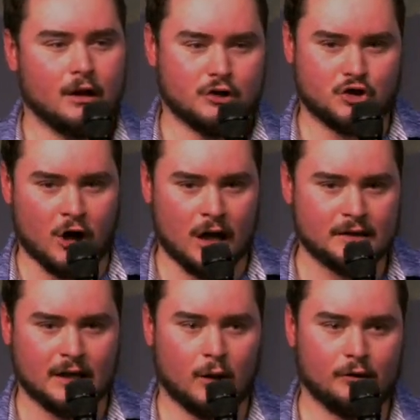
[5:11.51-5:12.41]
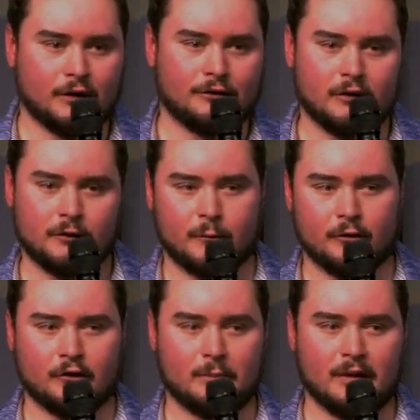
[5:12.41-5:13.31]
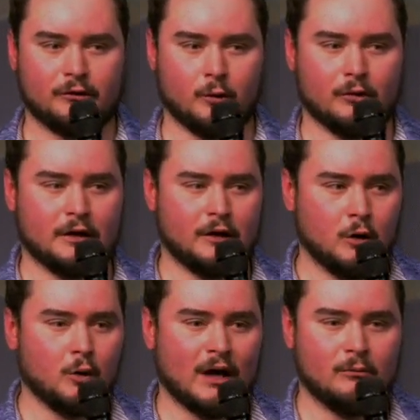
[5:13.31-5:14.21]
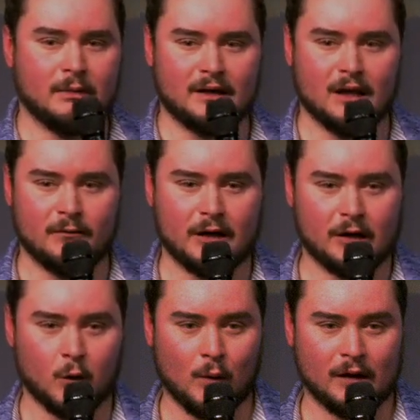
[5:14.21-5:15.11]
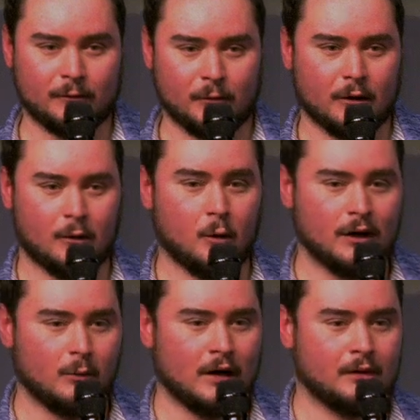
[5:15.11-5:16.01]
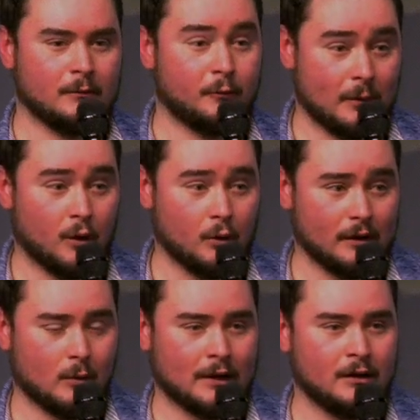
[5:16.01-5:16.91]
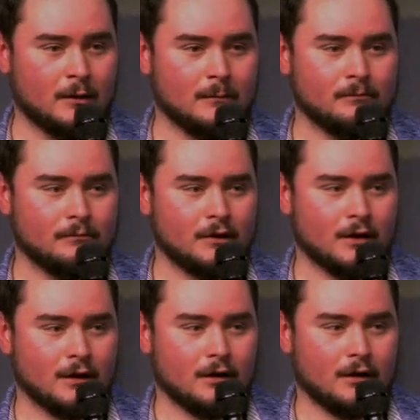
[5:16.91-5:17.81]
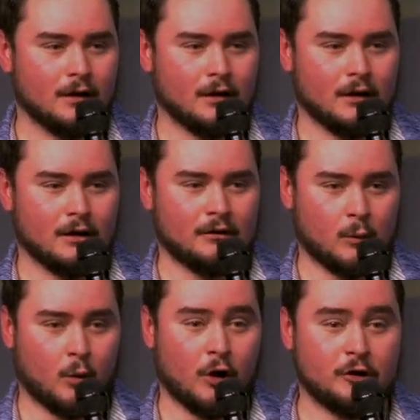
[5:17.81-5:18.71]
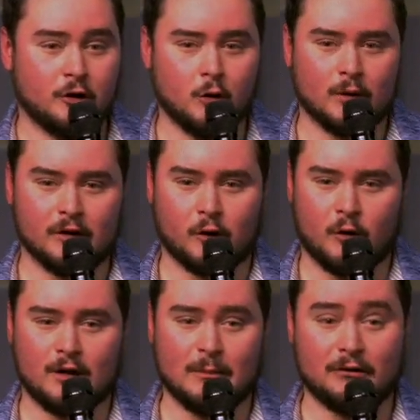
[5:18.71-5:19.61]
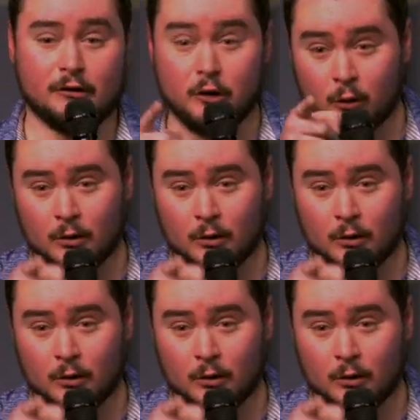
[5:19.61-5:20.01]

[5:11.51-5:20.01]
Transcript: John tells us in his first epistle that you have been given an anointing for the Holy One, from the Holy One. That word you in the Greek means you.